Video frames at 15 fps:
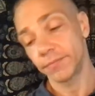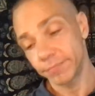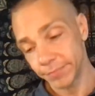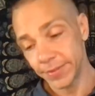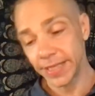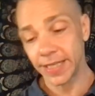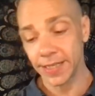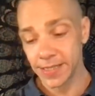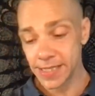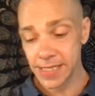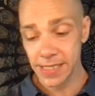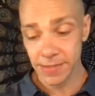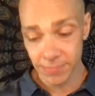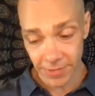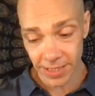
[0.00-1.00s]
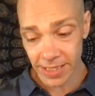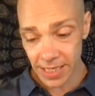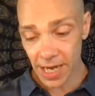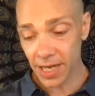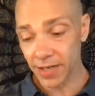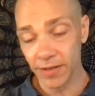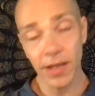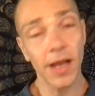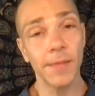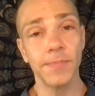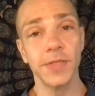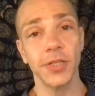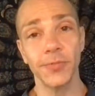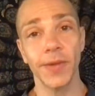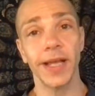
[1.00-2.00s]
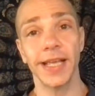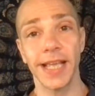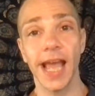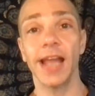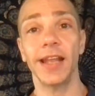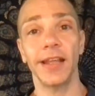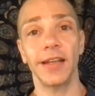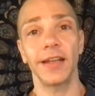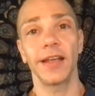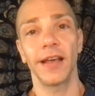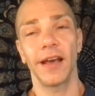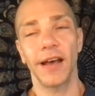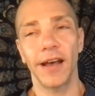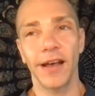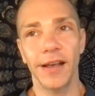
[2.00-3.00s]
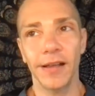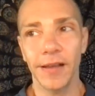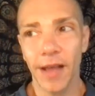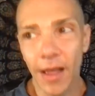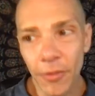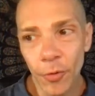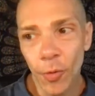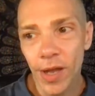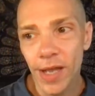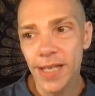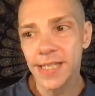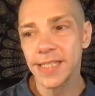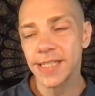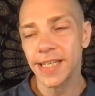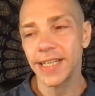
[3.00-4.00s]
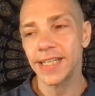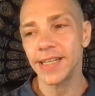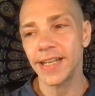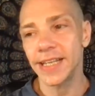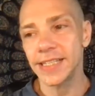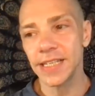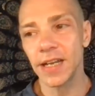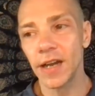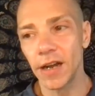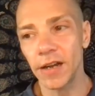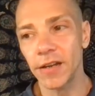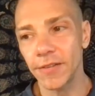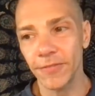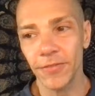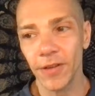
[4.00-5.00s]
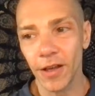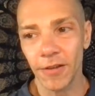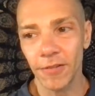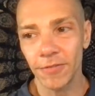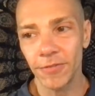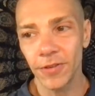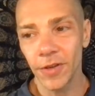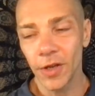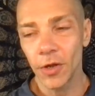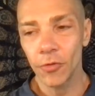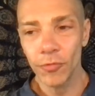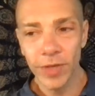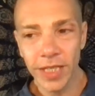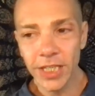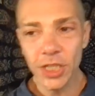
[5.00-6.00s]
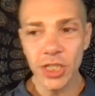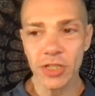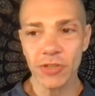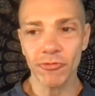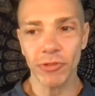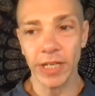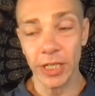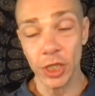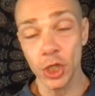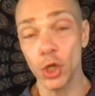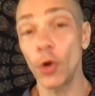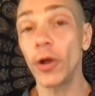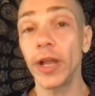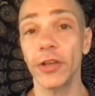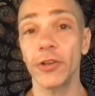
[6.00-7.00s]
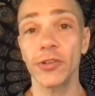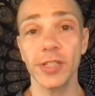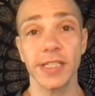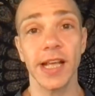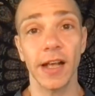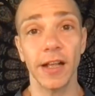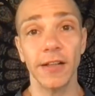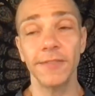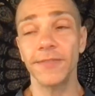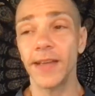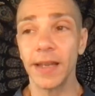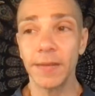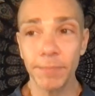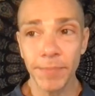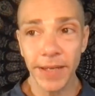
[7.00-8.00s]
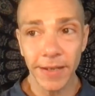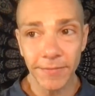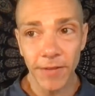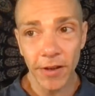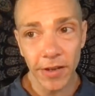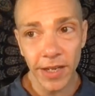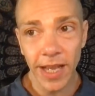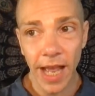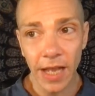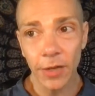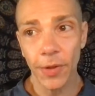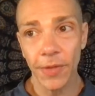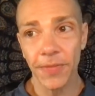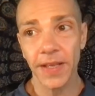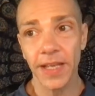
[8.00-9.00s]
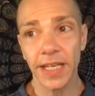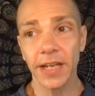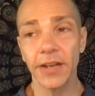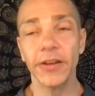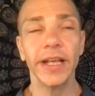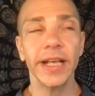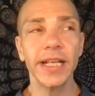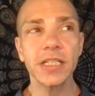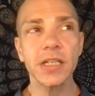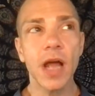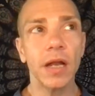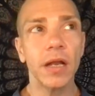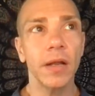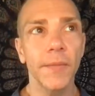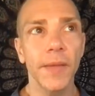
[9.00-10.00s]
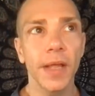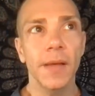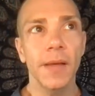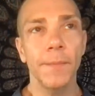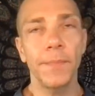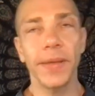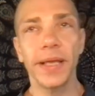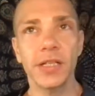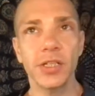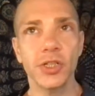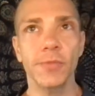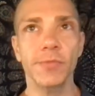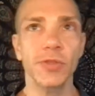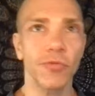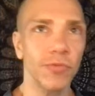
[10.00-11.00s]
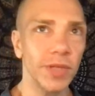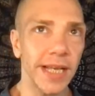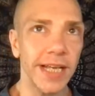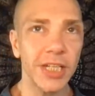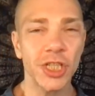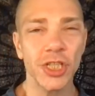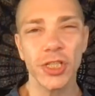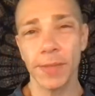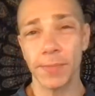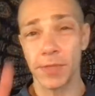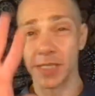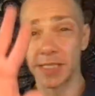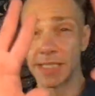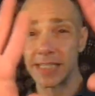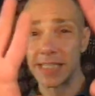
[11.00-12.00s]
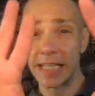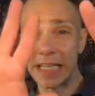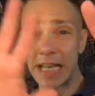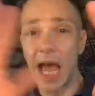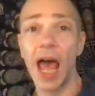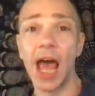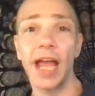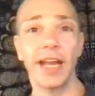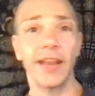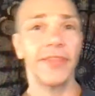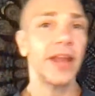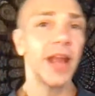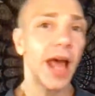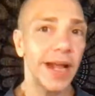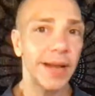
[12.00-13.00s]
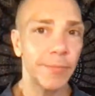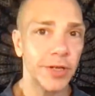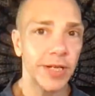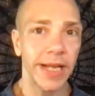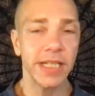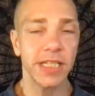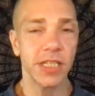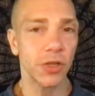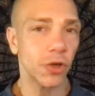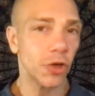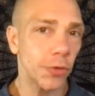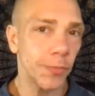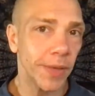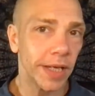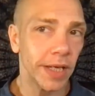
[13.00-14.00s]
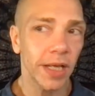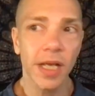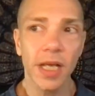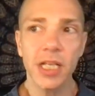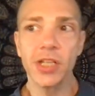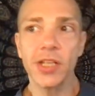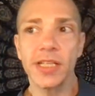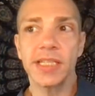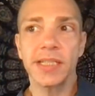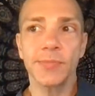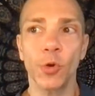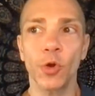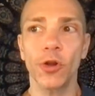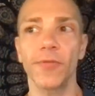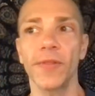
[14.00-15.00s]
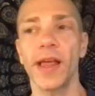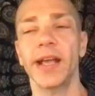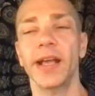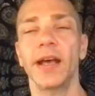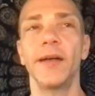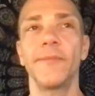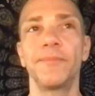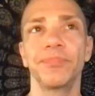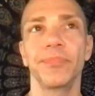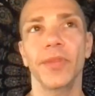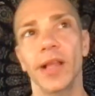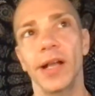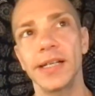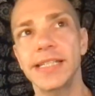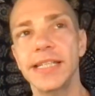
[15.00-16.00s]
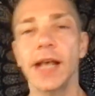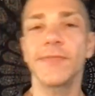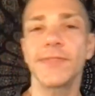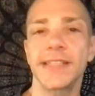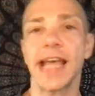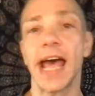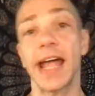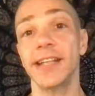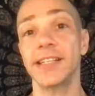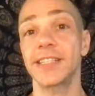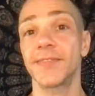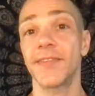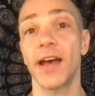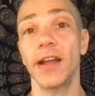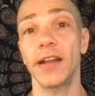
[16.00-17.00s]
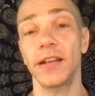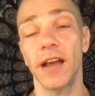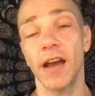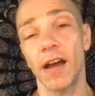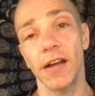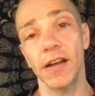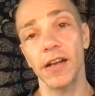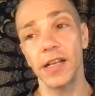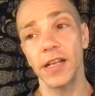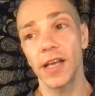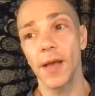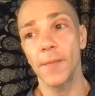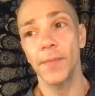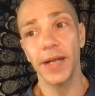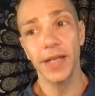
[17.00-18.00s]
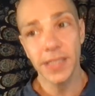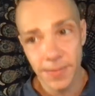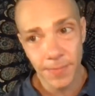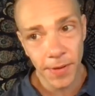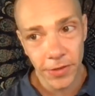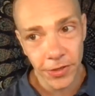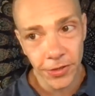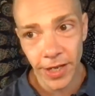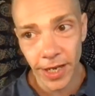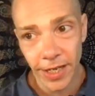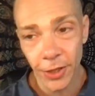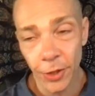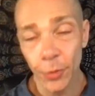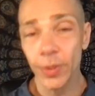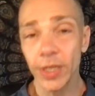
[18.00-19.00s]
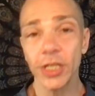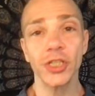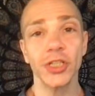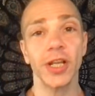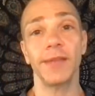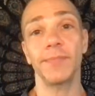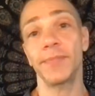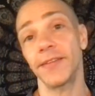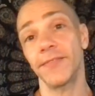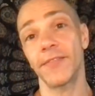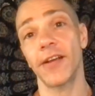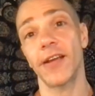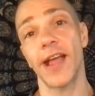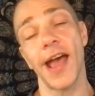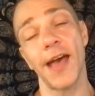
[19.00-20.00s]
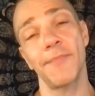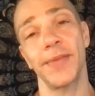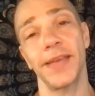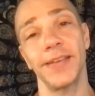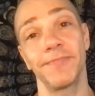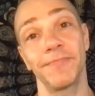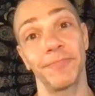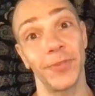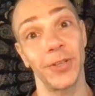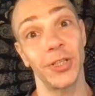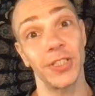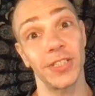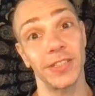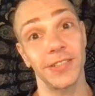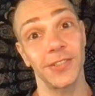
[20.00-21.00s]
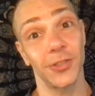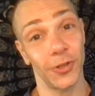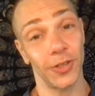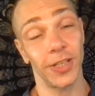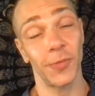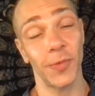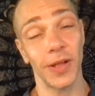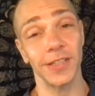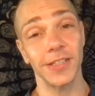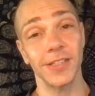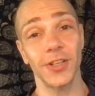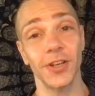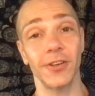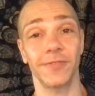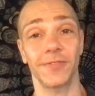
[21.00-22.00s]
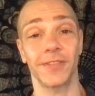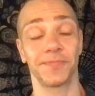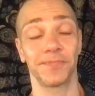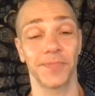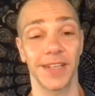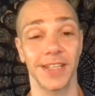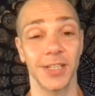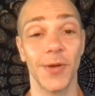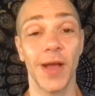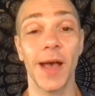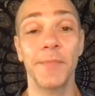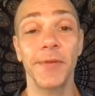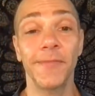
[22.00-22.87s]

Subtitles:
because with the 9 of Cups, you might get it. Otherwise, it is a card of really just enjoying yourself and being very cat who ate the canary. It's not big in terms of relationship because it's a 9 and the 9 pertains to the Hermit. So this is more of like a self-satisfied card, but it's about you getting your wish and being very happy, which is certainly well-deserved. So happy